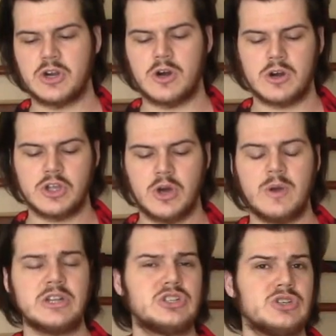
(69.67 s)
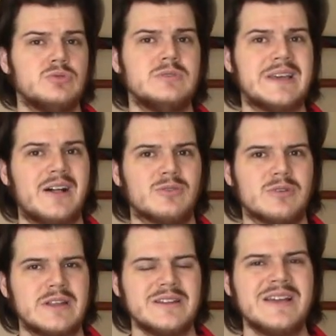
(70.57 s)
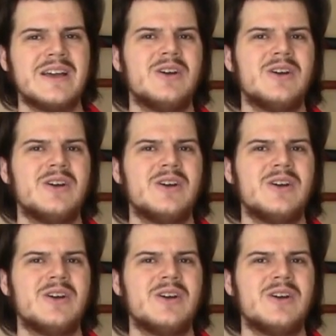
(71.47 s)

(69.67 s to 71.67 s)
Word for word: are going to Delrin,